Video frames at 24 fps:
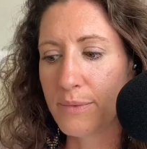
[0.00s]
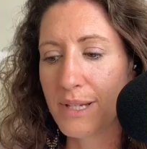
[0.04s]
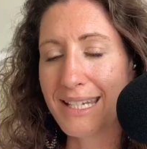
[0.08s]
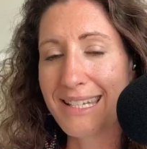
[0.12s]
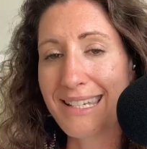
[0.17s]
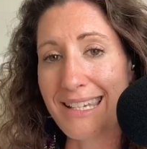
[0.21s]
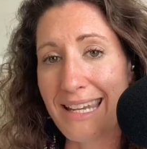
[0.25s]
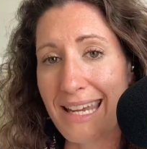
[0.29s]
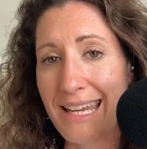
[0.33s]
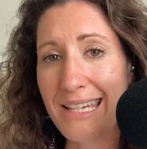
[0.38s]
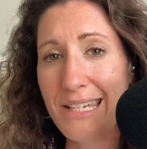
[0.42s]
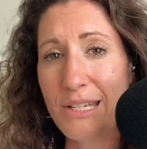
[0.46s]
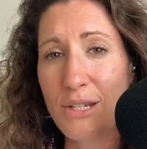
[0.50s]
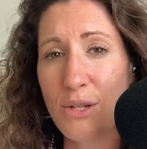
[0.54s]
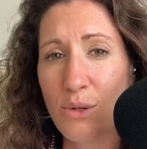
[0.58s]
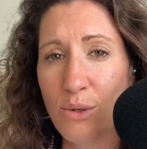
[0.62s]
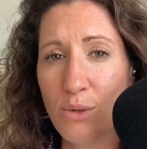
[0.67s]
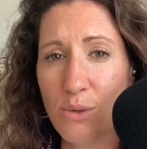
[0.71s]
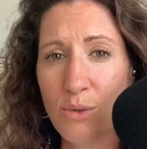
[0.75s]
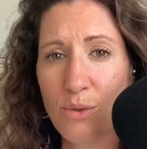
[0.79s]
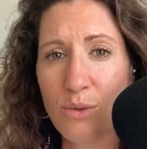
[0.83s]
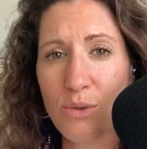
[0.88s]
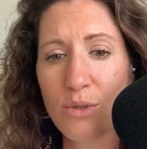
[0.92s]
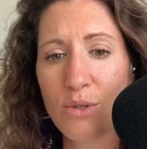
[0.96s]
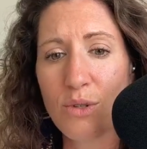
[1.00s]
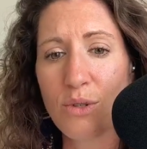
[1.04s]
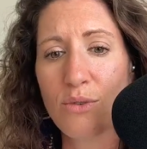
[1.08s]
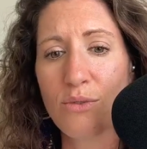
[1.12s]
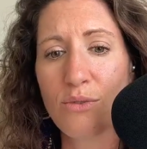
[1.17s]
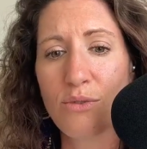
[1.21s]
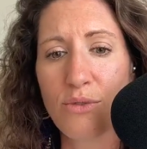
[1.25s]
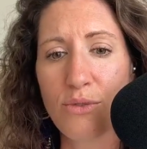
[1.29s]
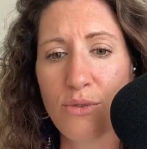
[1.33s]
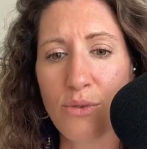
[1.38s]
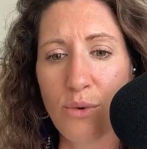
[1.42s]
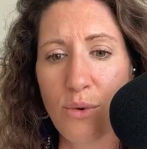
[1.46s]
Stay tuned
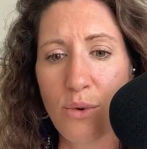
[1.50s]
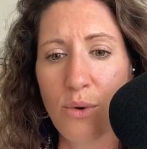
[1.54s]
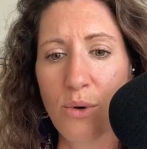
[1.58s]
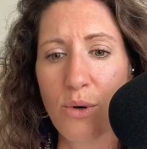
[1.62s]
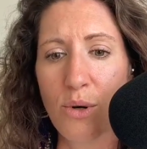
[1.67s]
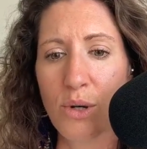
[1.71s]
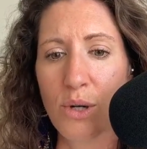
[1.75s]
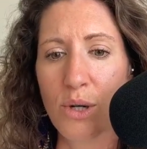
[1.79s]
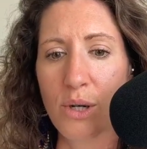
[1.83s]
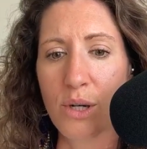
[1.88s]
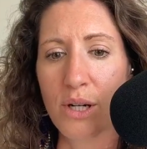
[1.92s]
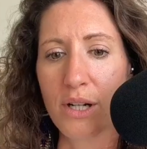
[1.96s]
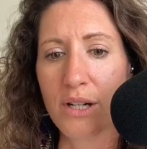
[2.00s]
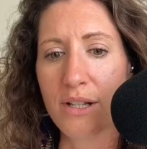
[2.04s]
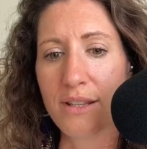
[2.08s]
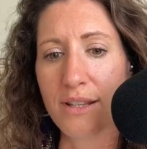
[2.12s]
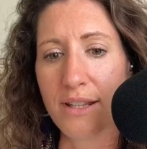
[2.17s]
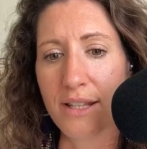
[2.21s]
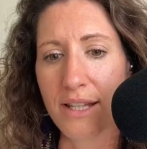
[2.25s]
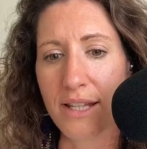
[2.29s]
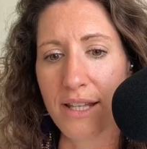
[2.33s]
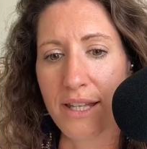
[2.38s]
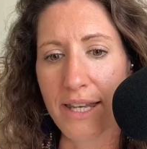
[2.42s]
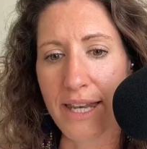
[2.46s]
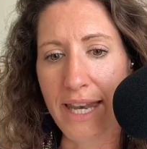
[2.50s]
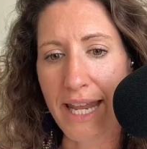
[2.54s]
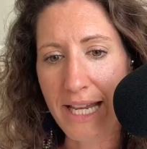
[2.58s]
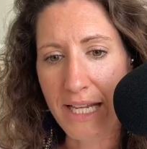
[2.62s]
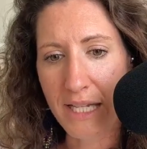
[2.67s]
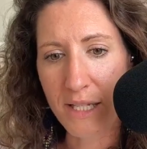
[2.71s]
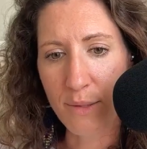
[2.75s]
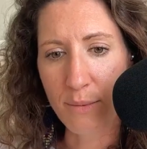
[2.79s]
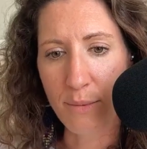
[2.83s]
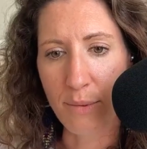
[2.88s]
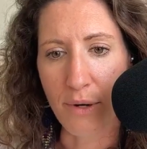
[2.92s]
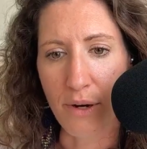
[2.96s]
for the
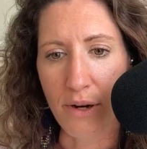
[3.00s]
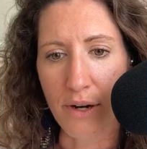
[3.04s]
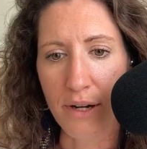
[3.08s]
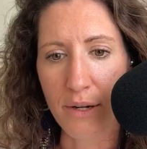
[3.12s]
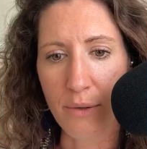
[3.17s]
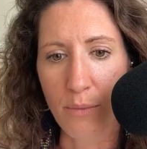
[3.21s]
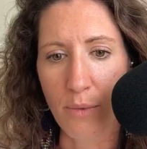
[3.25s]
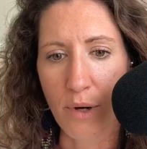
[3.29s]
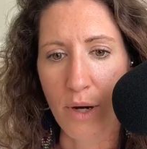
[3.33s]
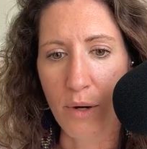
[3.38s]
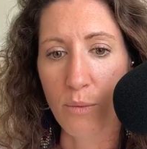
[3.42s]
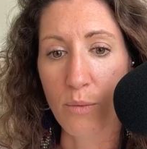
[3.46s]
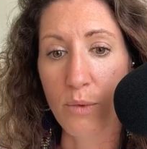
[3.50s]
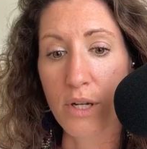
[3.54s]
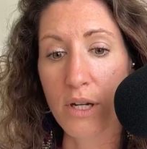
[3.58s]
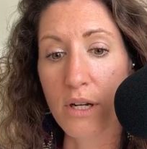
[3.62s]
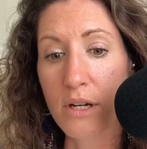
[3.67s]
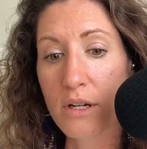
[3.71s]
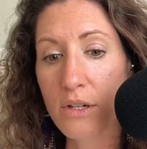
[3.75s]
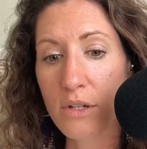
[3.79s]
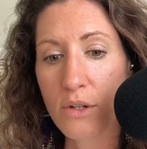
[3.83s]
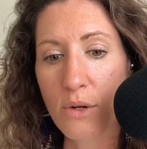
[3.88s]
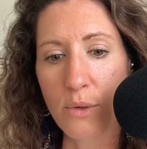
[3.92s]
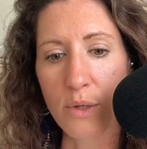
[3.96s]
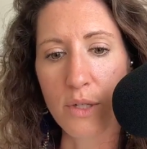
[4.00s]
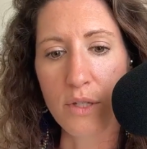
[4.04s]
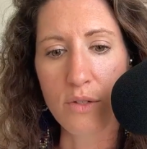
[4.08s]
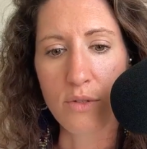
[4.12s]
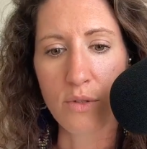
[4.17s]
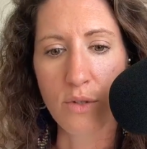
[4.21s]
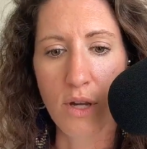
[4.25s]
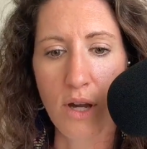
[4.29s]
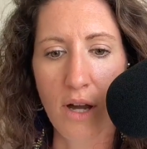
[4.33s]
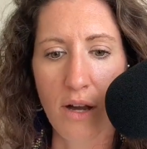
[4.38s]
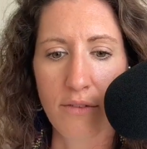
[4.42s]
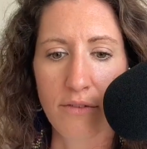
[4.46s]
next part where we are going
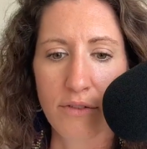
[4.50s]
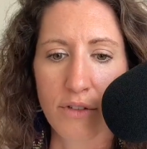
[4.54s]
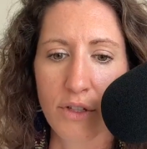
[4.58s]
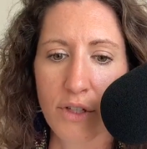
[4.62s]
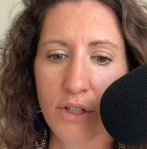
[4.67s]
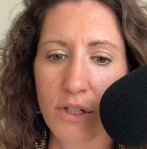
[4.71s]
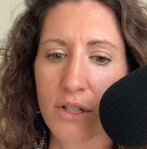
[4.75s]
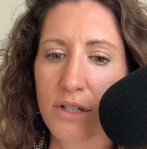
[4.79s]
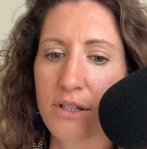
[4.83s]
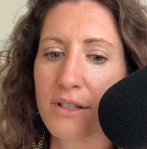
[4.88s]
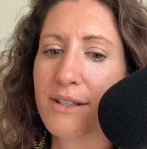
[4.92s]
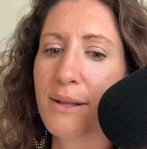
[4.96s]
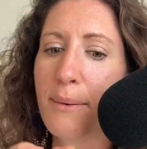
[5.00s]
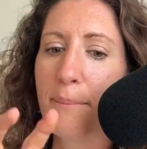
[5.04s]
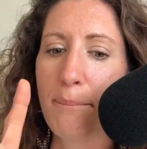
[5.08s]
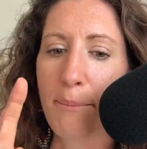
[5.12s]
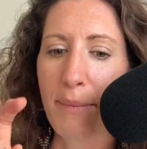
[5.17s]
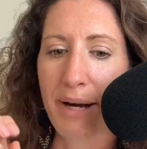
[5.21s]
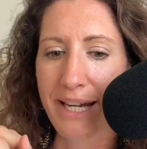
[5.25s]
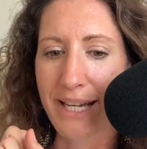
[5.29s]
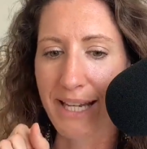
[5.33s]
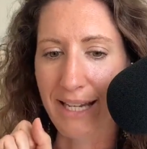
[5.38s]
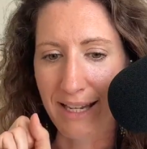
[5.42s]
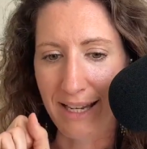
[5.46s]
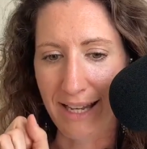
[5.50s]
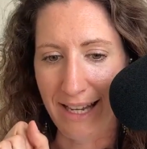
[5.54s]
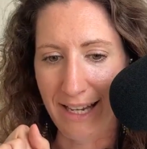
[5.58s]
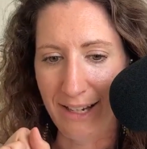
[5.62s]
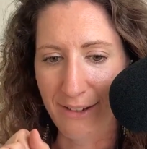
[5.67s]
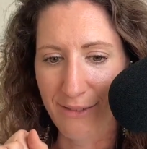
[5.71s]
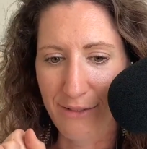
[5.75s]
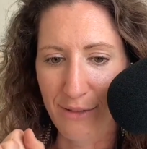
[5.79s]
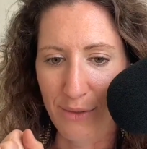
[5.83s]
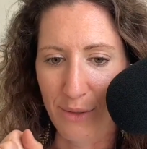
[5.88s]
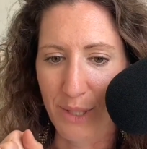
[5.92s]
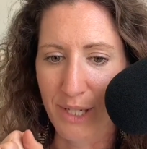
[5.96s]
to cover the money
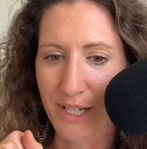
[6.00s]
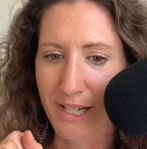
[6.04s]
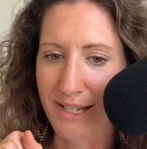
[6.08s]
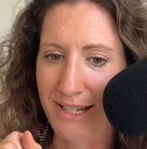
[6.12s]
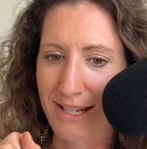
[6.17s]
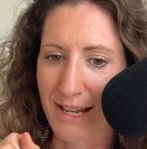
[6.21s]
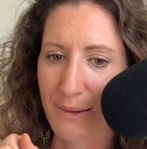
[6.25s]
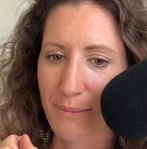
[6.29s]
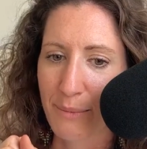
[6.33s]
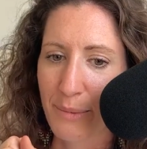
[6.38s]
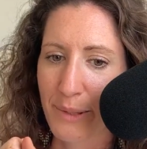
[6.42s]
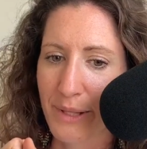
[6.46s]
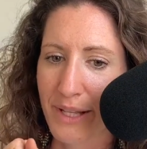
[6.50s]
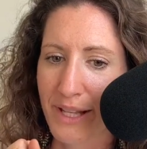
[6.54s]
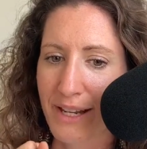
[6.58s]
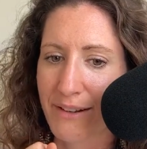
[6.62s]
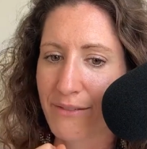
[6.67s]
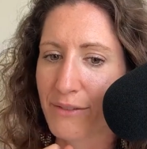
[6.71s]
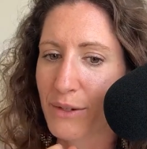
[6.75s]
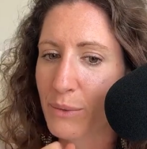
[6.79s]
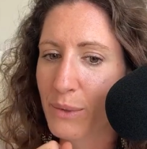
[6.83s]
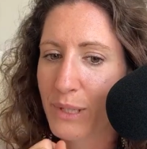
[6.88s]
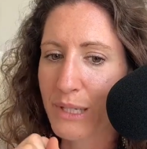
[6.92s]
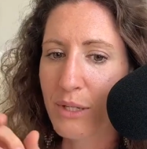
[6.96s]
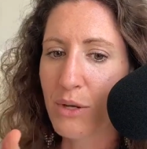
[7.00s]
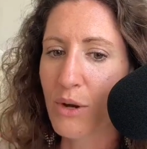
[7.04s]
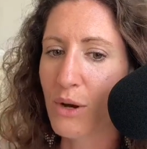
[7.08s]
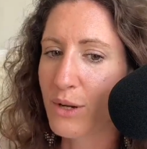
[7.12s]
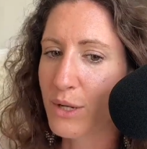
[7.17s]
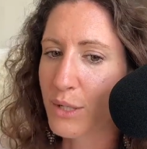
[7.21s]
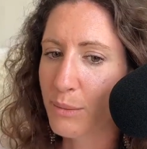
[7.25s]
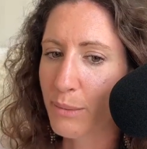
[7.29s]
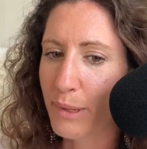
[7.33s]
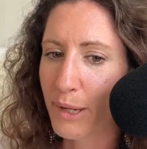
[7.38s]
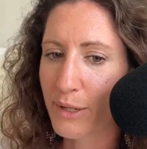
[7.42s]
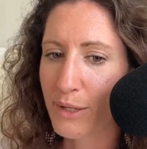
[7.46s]
line, for example, that everyone
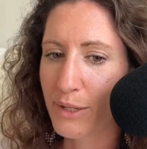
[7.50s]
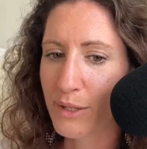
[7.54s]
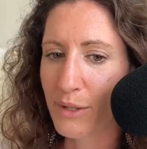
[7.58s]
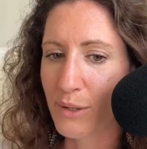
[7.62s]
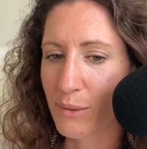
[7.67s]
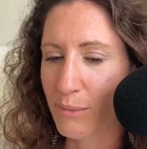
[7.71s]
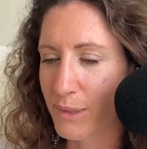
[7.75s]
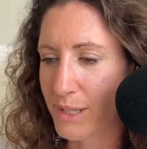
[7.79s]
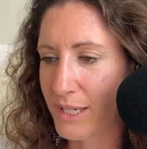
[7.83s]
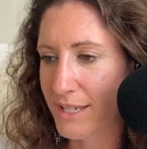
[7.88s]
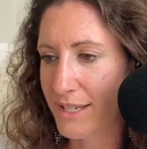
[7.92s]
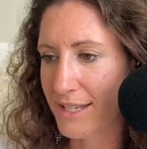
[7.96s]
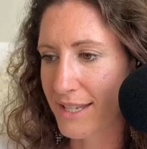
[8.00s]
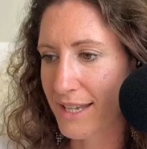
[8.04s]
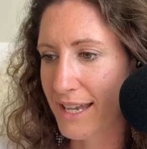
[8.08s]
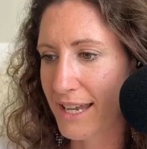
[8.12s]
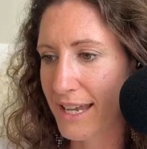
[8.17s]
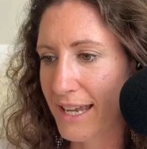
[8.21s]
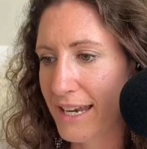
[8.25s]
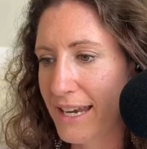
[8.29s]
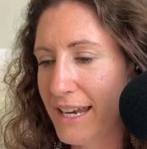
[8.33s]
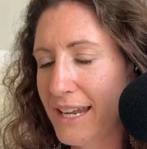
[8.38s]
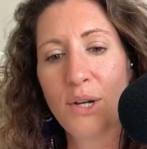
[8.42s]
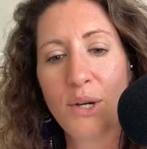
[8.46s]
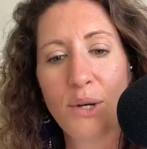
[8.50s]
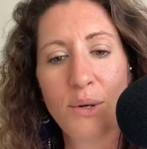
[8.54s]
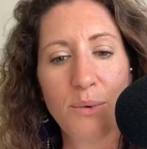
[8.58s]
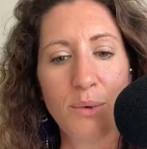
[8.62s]
talks about in human design.